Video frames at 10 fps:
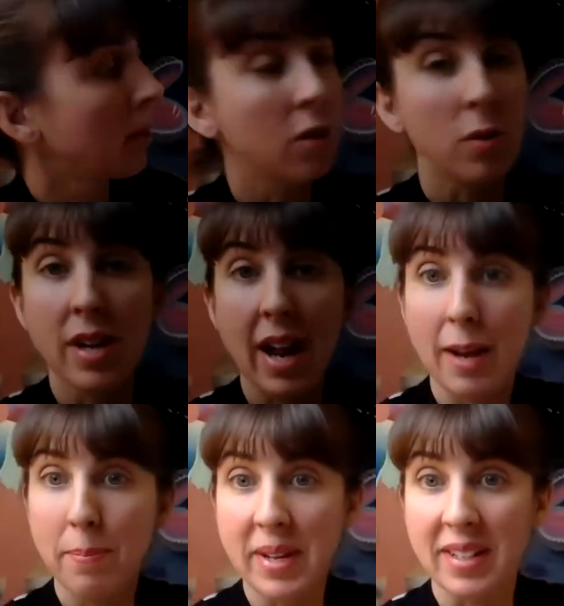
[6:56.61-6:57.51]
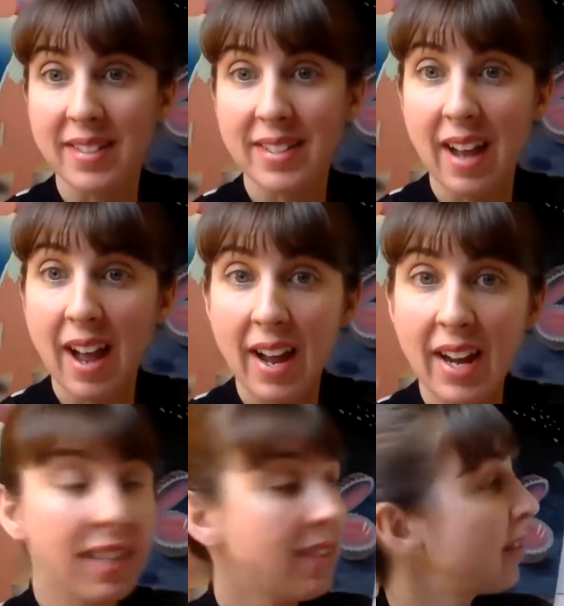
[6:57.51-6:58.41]
You can add big
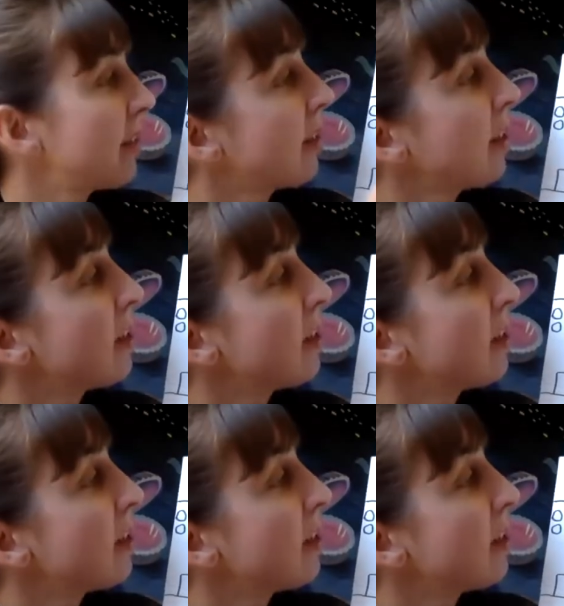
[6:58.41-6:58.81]
signs.